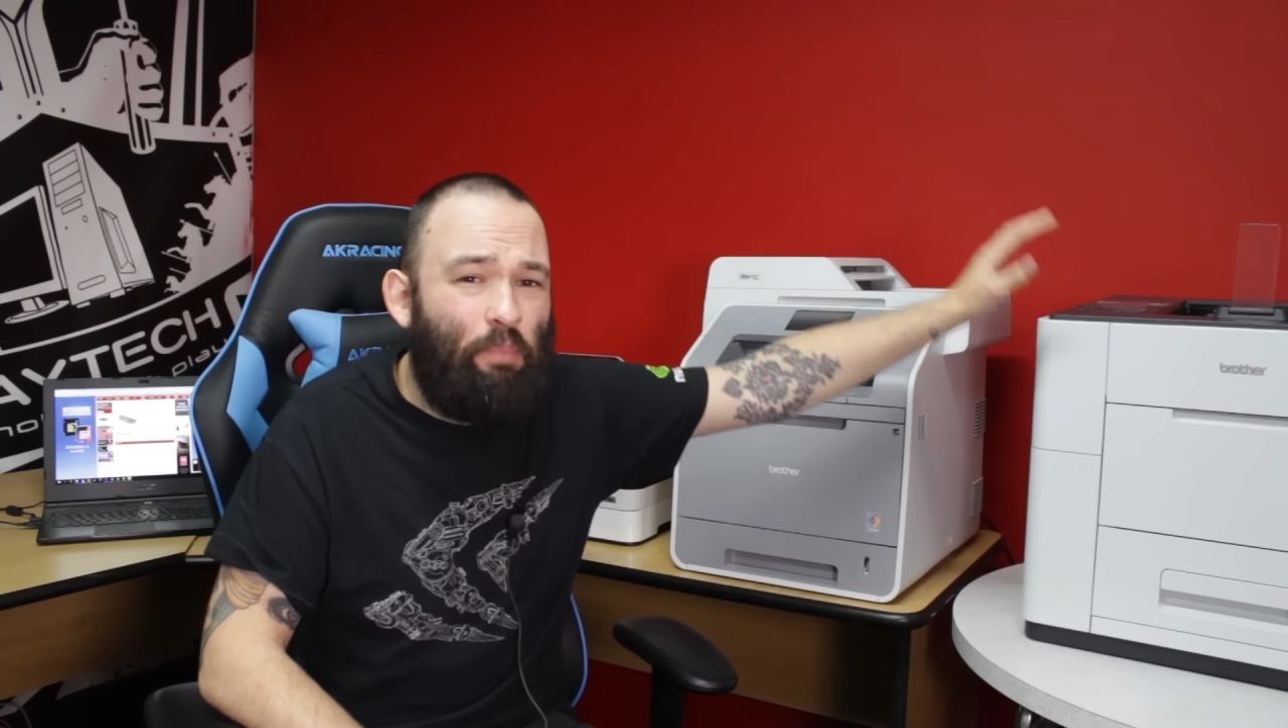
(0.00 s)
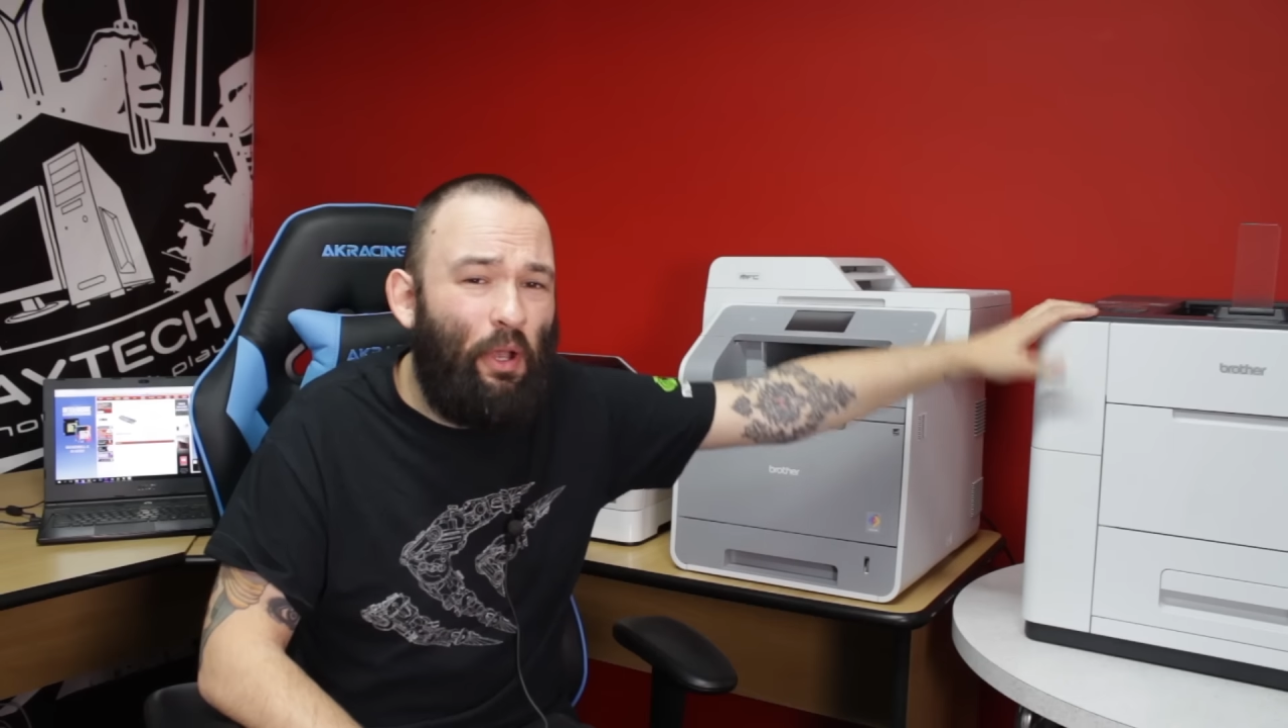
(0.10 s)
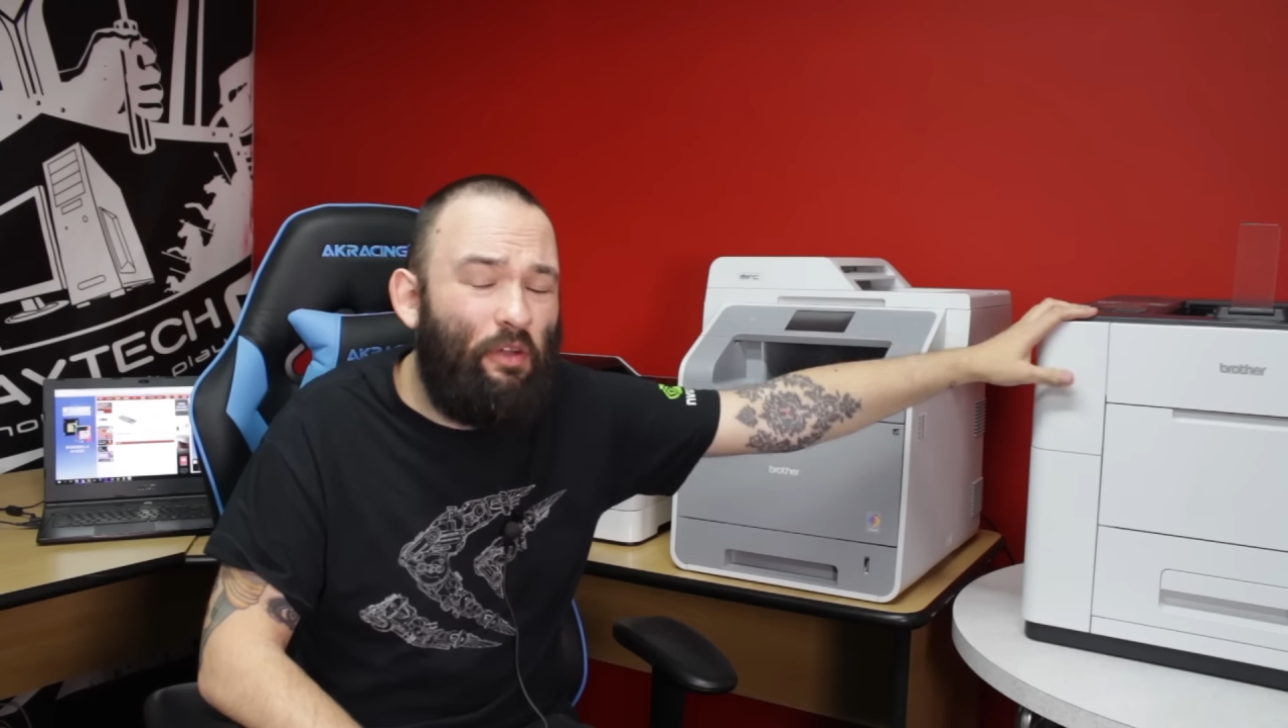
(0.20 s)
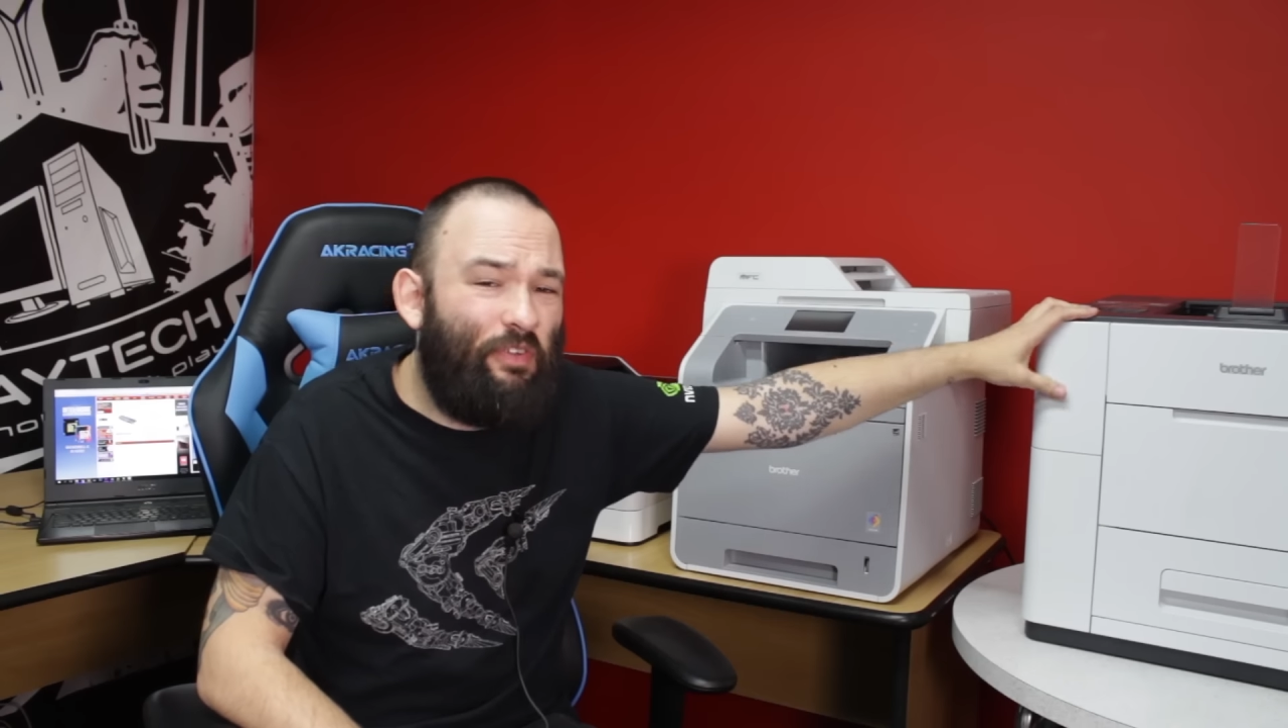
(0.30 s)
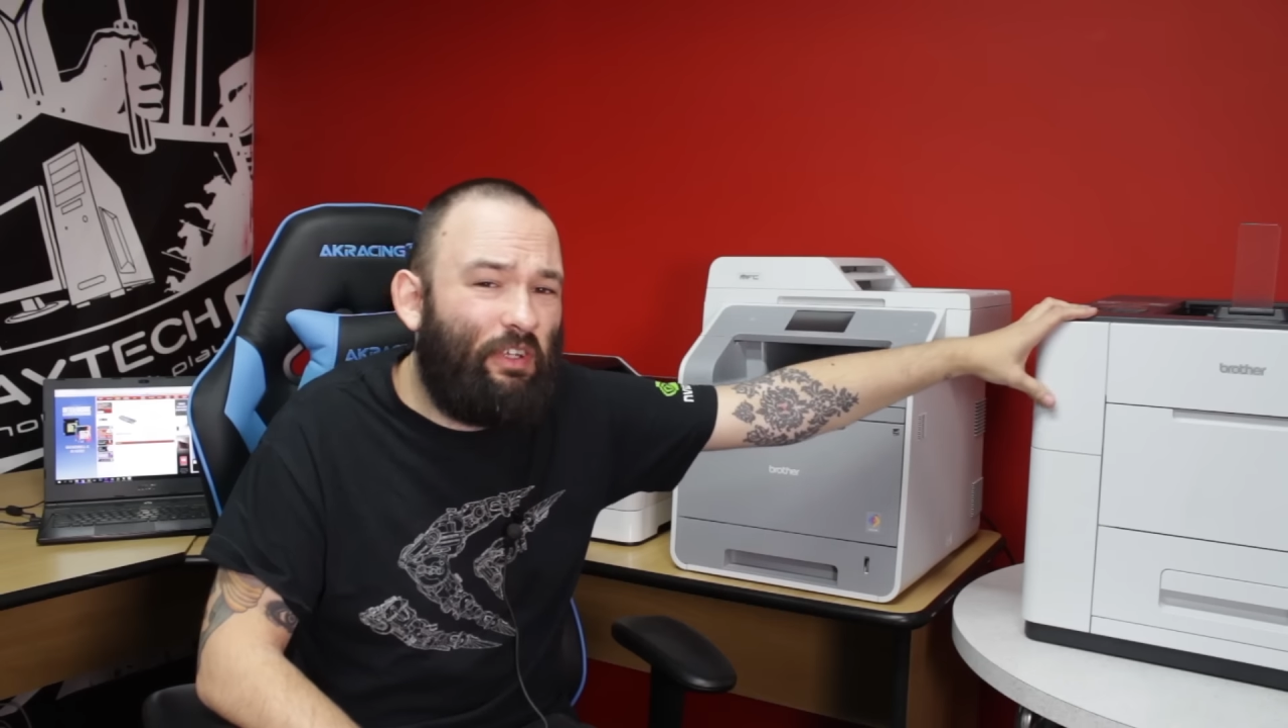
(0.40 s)

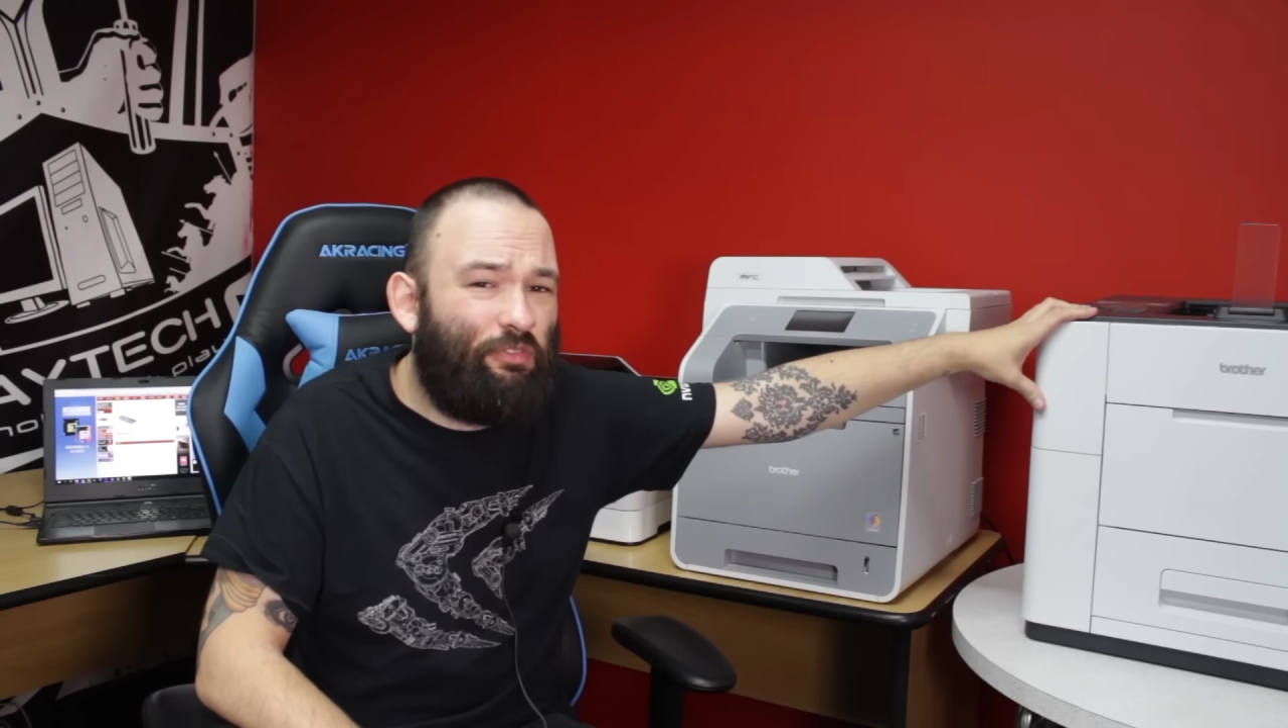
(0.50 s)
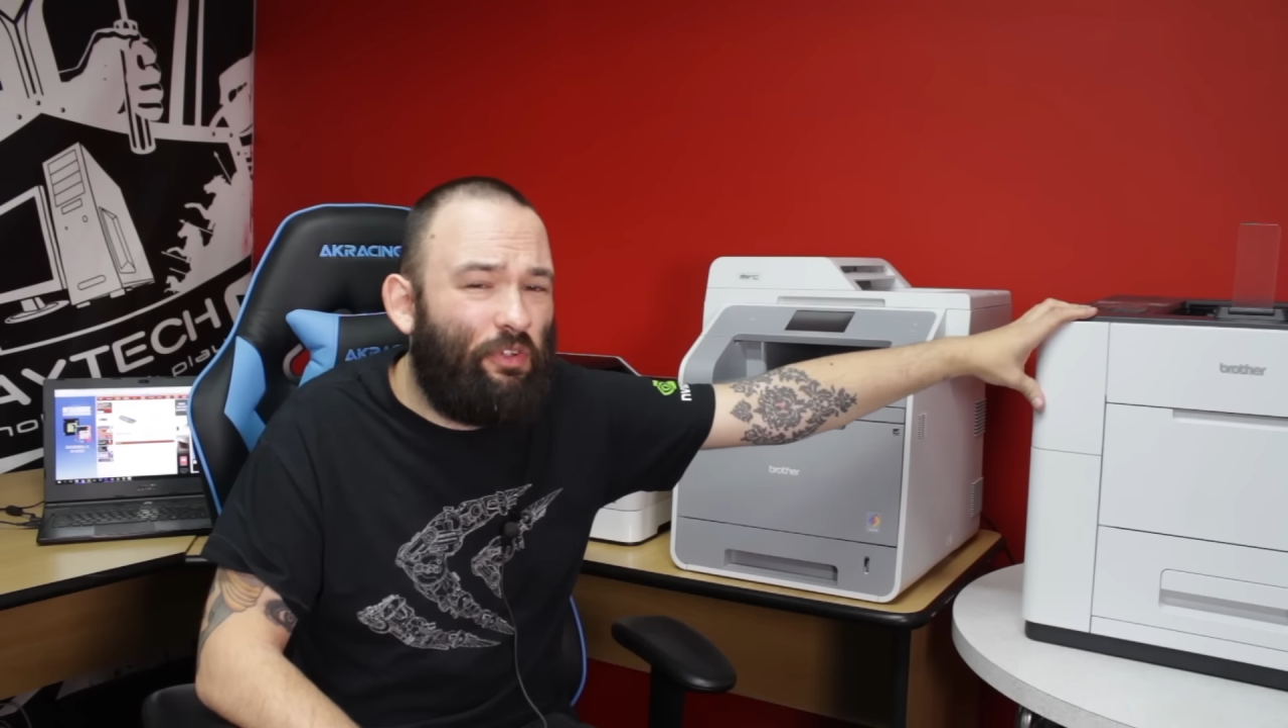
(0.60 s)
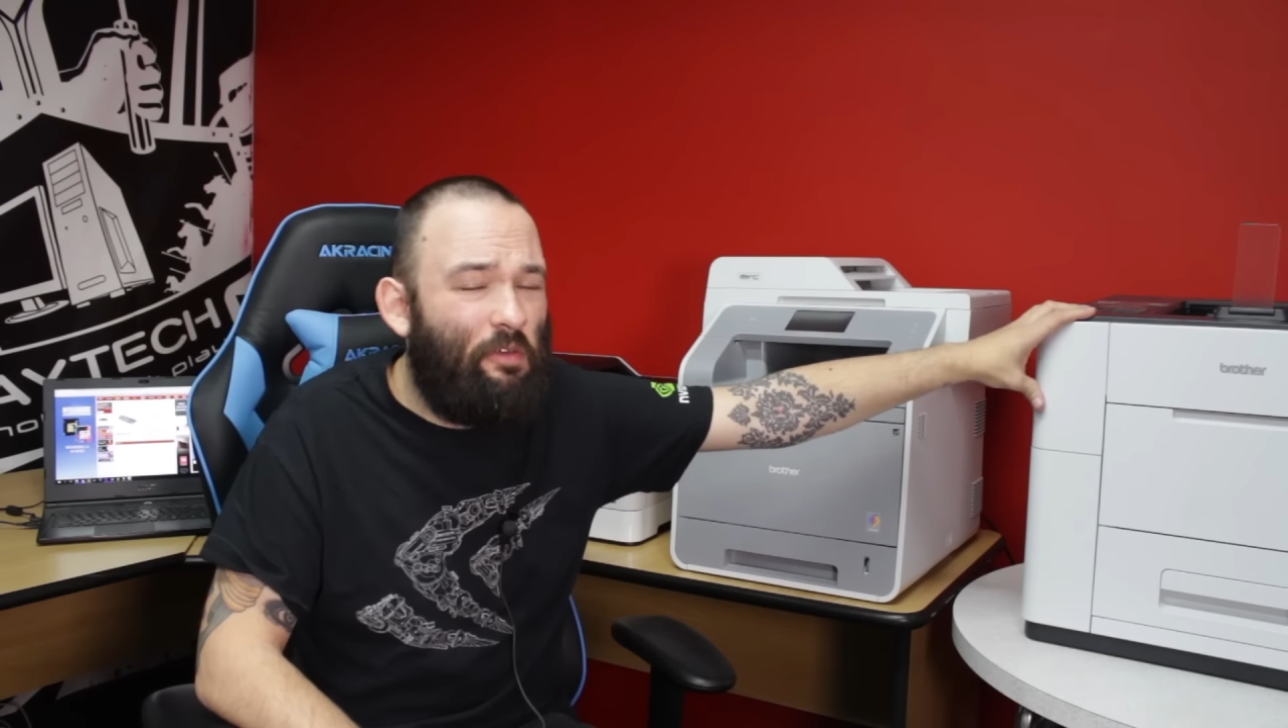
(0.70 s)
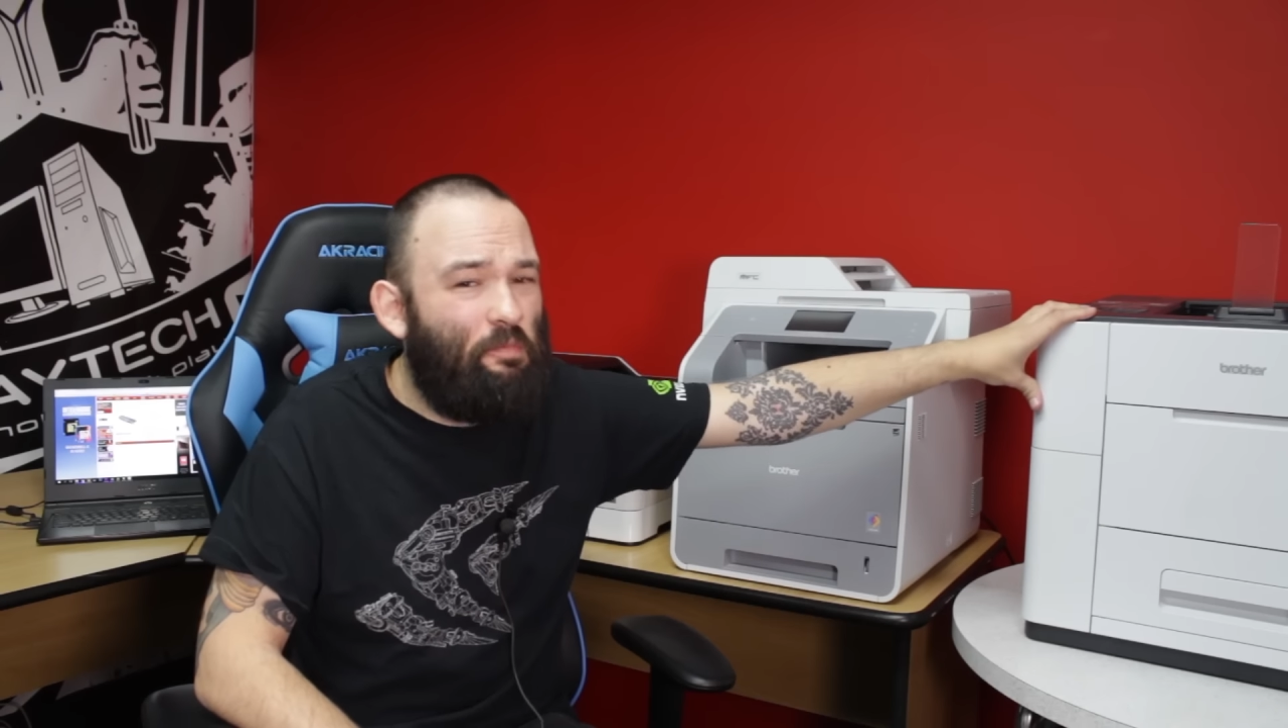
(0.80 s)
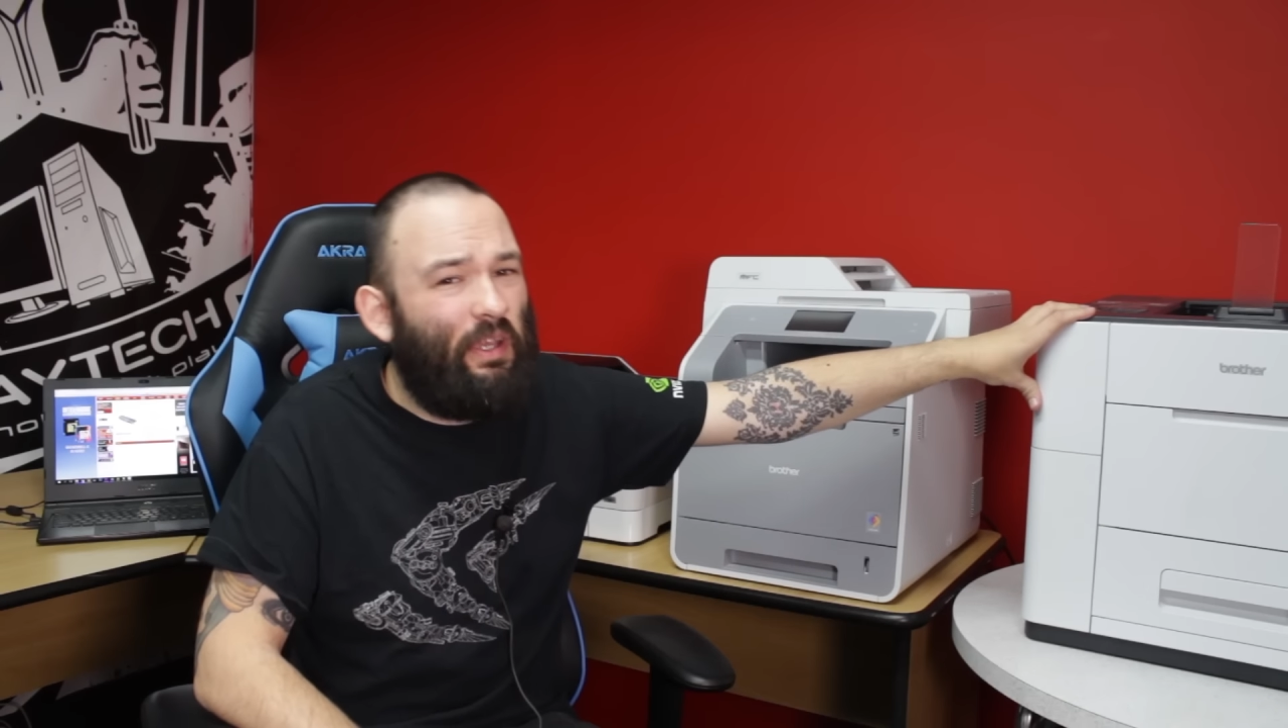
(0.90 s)
perfect for
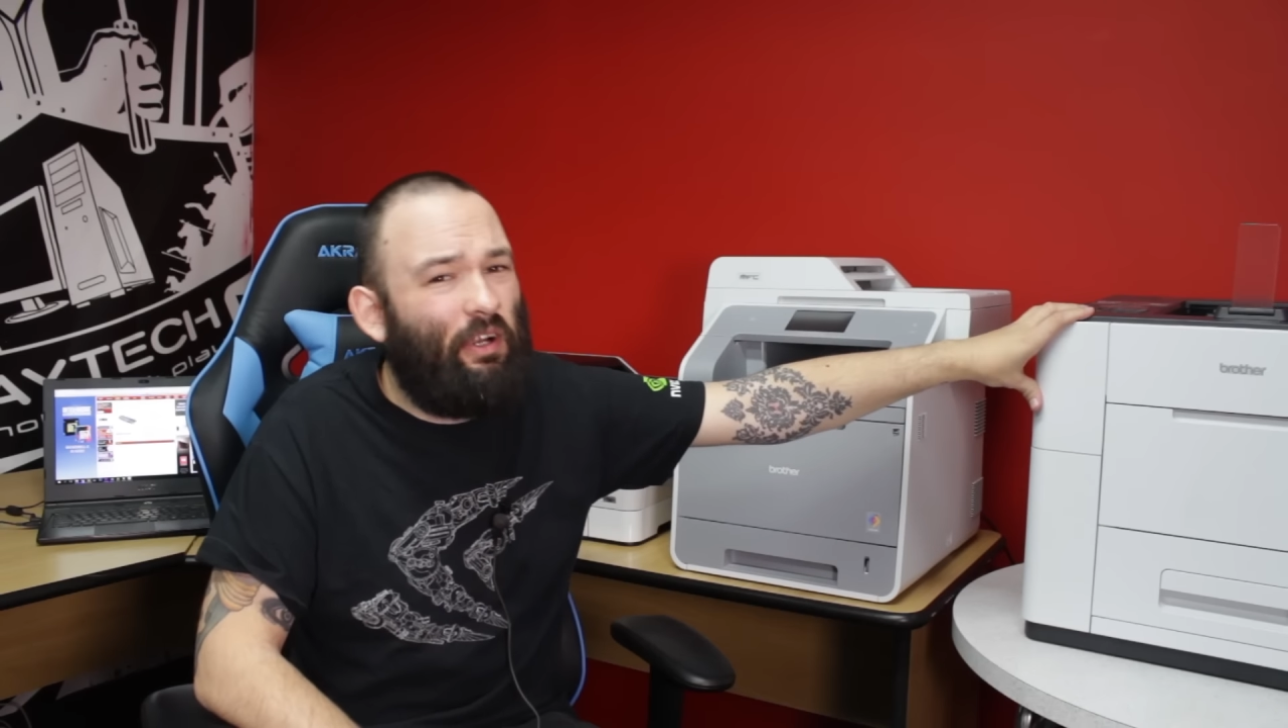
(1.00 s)
those big